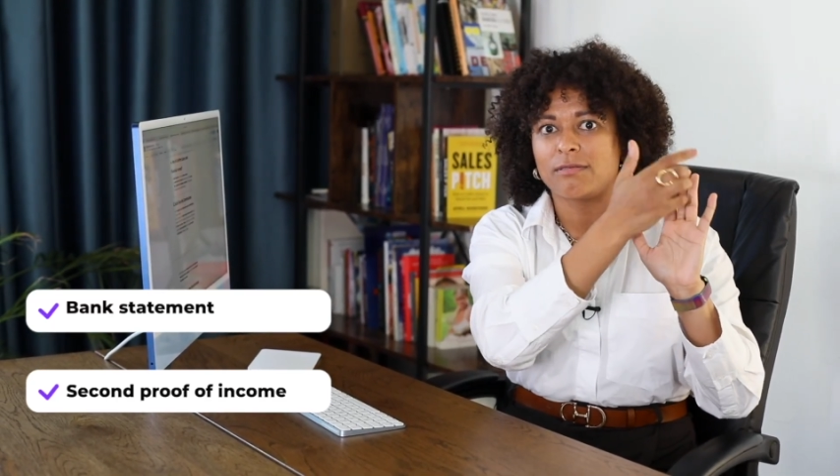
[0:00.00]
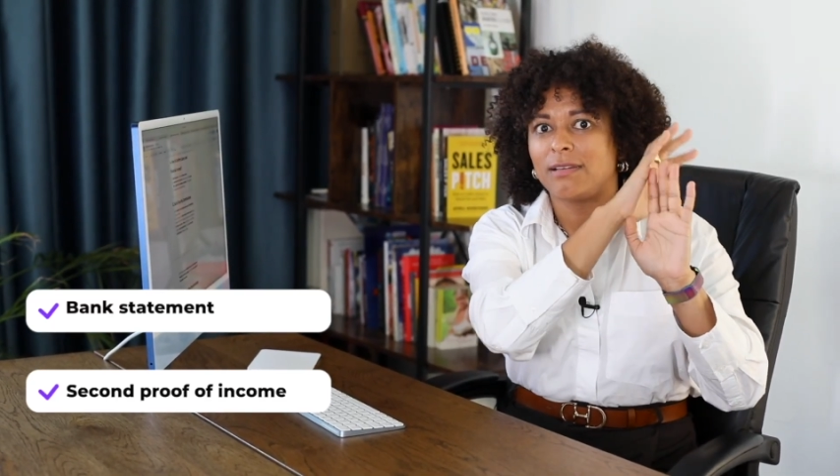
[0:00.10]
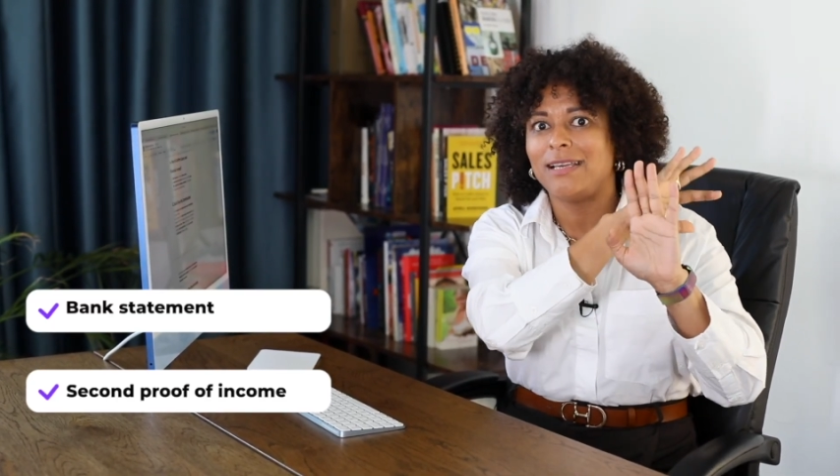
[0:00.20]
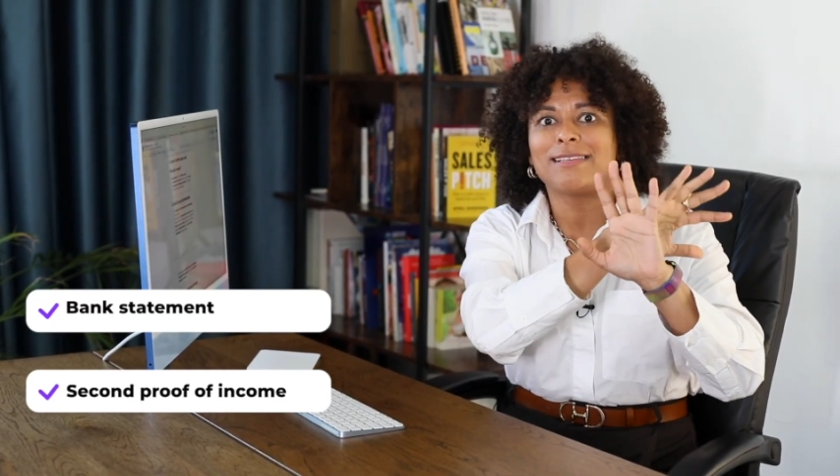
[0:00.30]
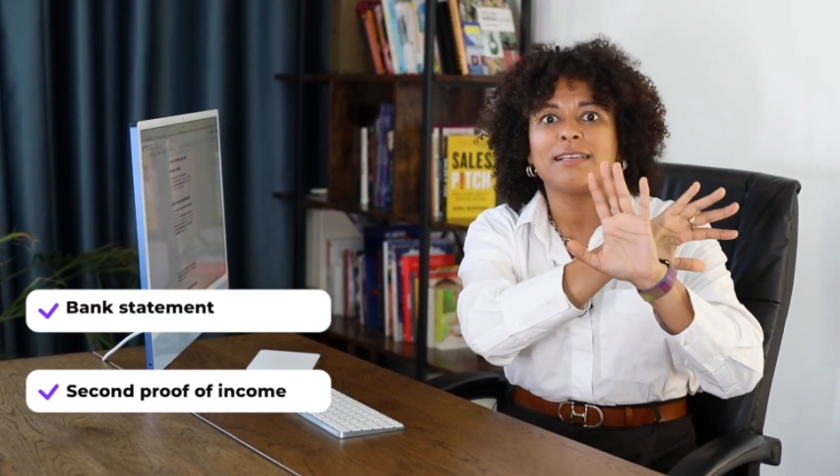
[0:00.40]

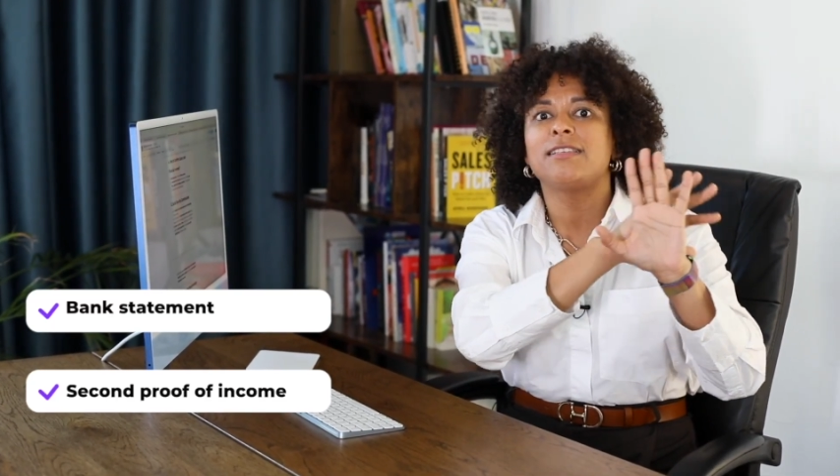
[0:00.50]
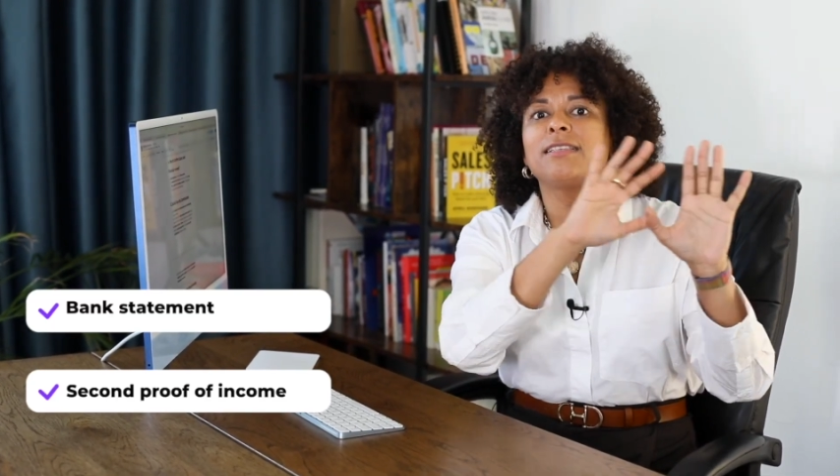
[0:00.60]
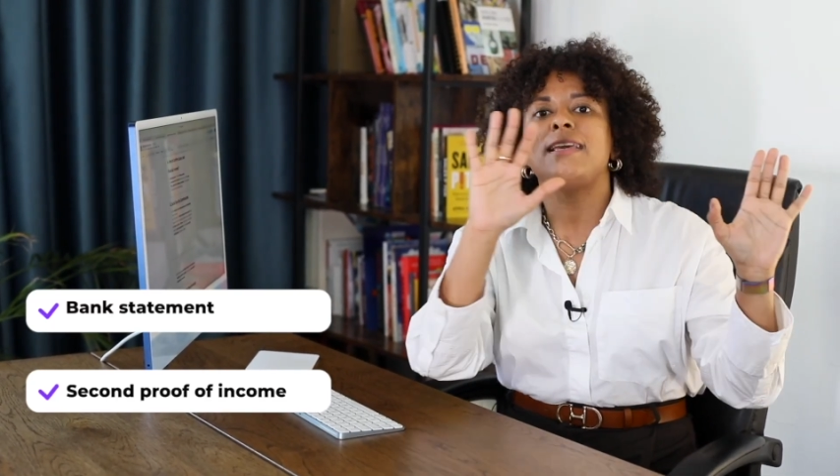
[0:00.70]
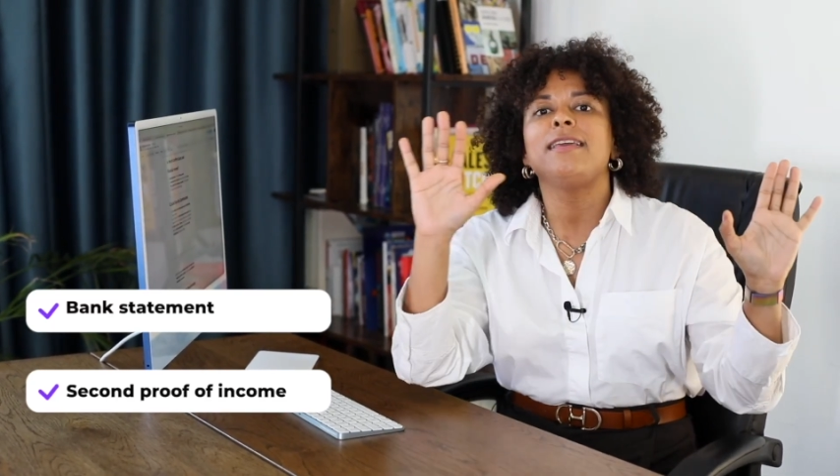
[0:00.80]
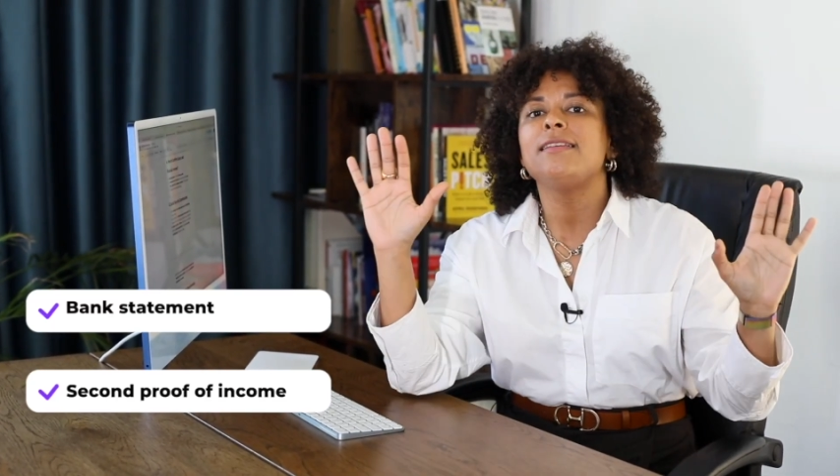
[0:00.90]
It's
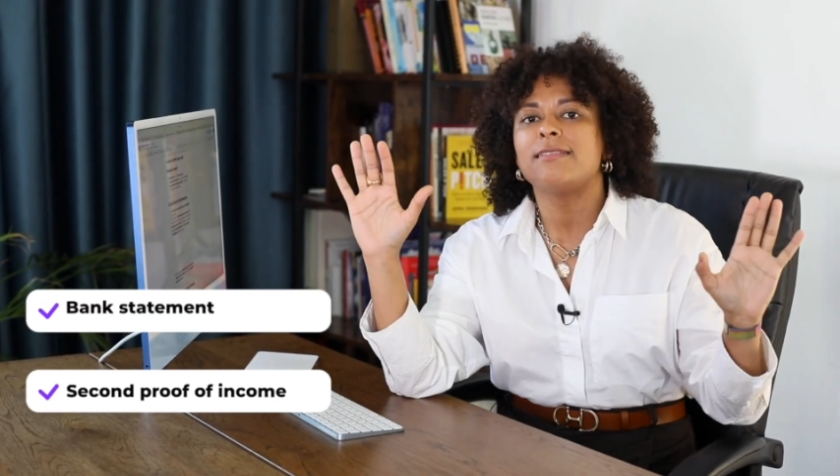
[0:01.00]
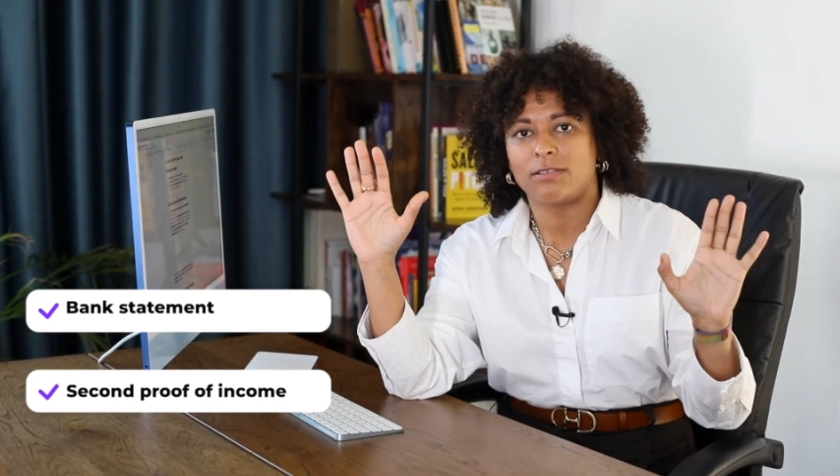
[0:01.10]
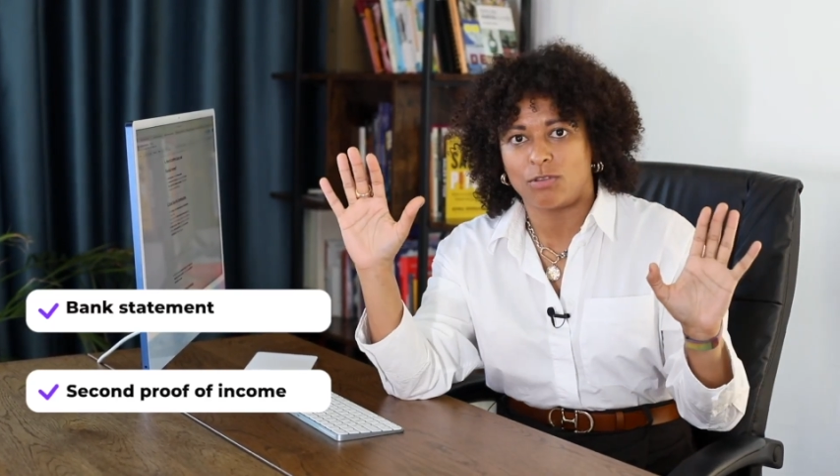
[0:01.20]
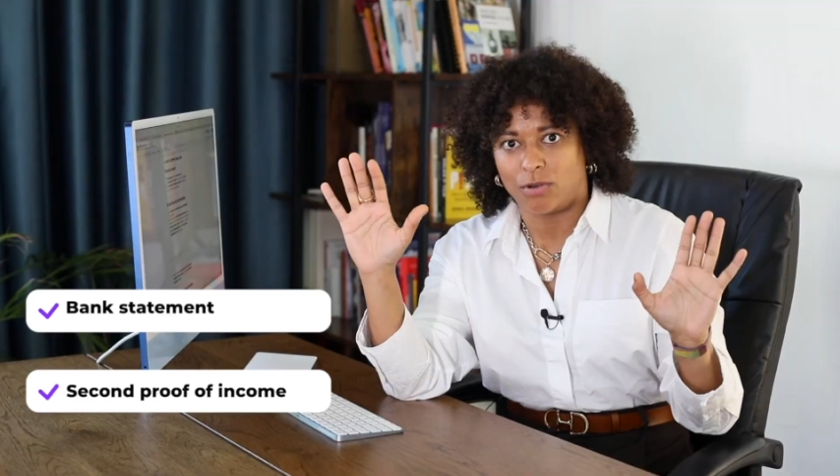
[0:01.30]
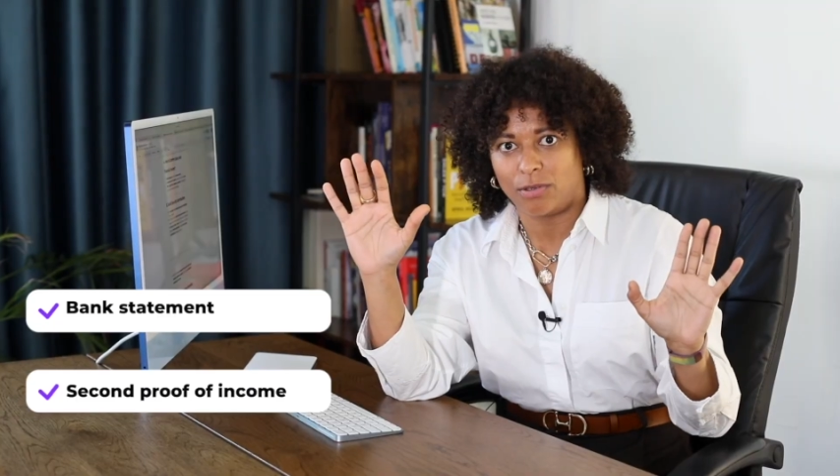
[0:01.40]
the
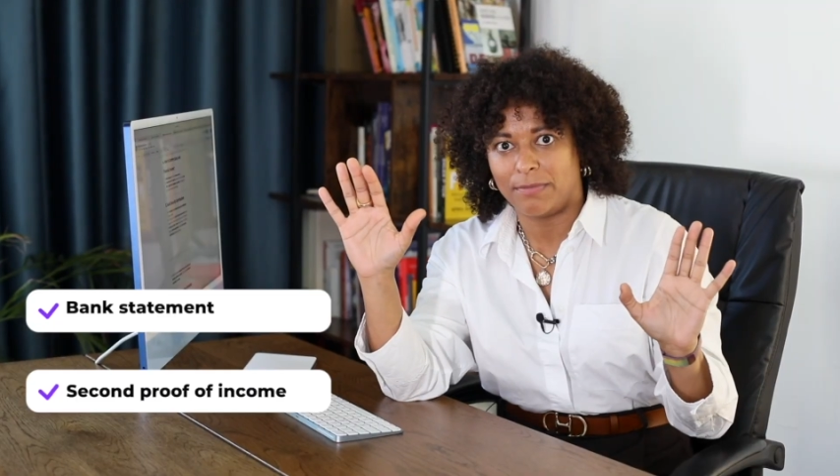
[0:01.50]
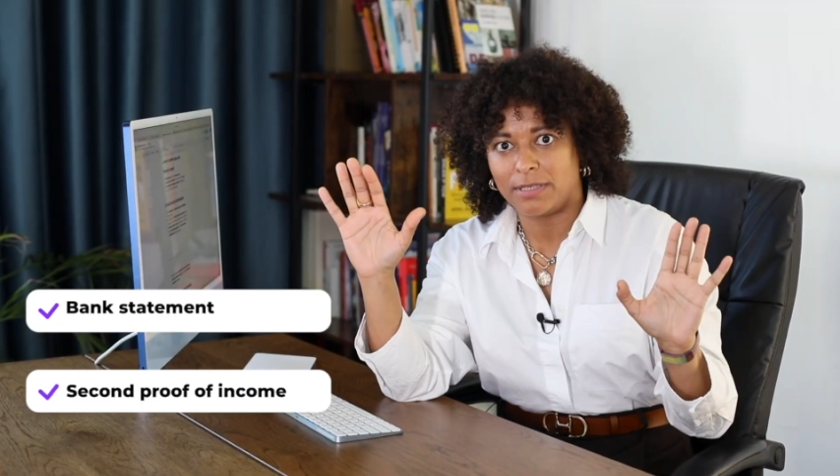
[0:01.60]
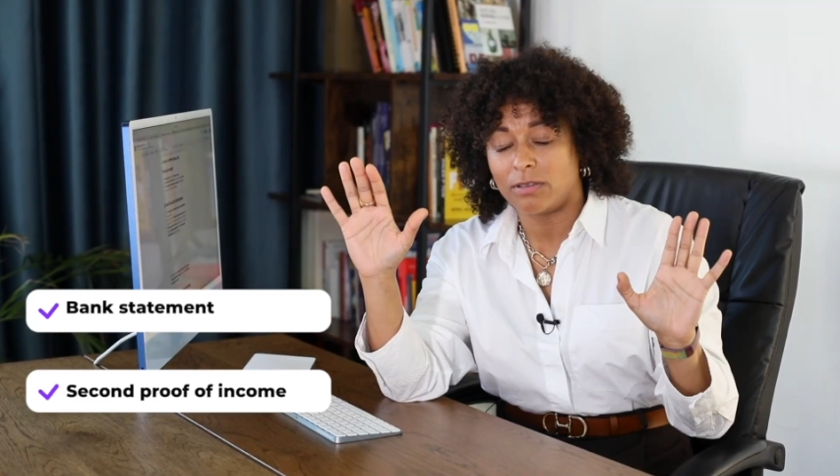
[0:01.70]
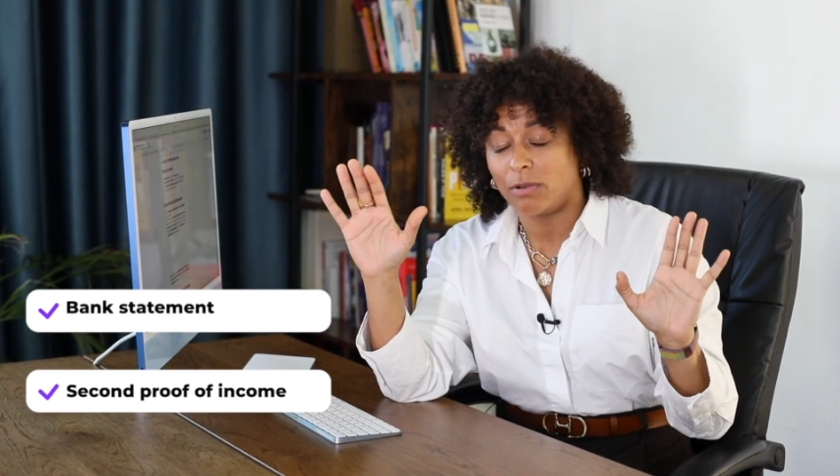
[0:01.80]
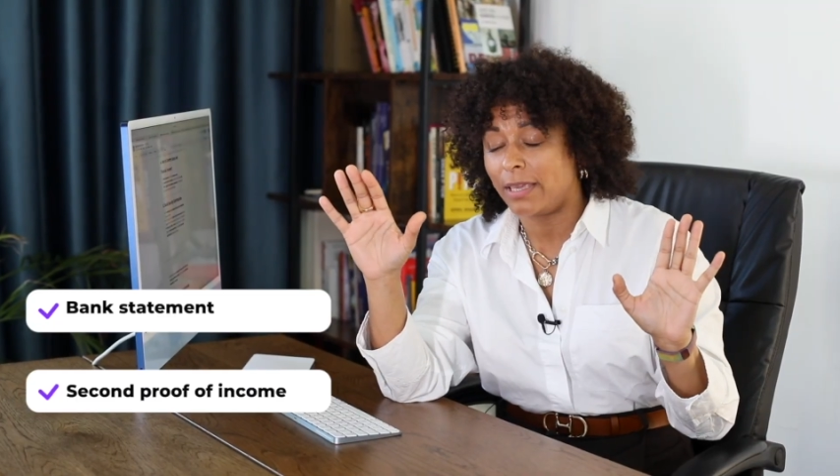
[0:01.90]
easiest document,
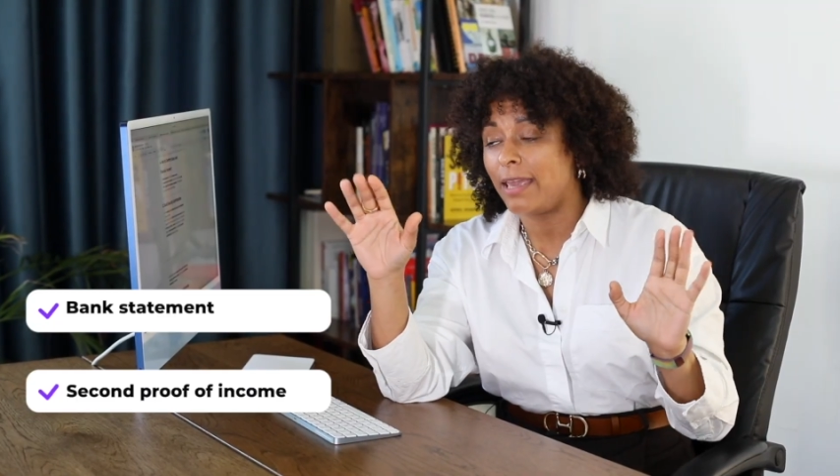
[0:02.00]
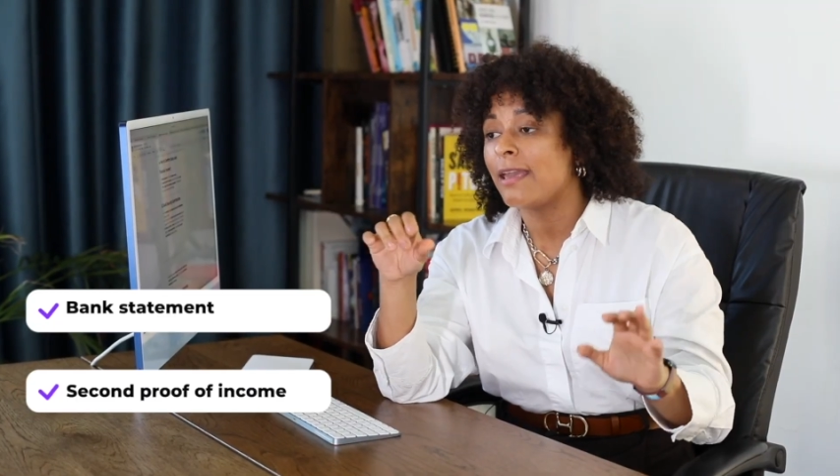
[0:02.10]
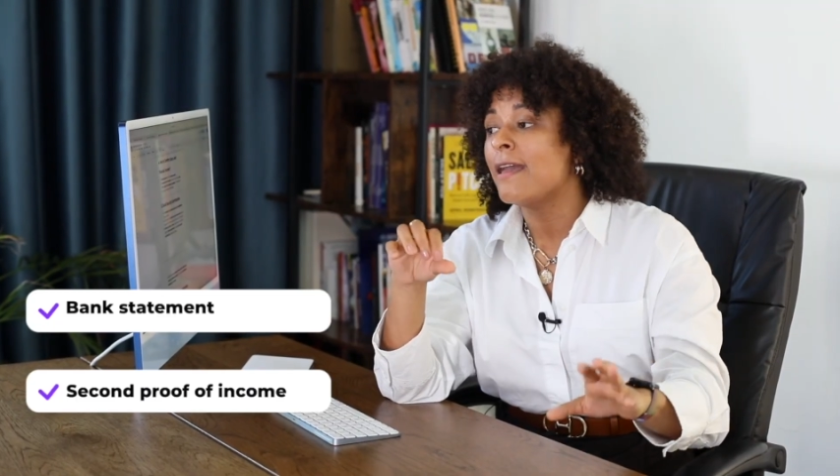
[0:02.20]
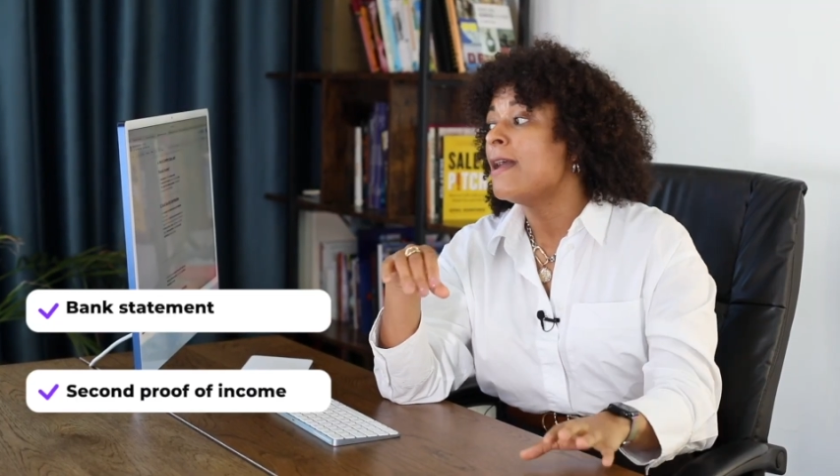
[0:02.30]
okay?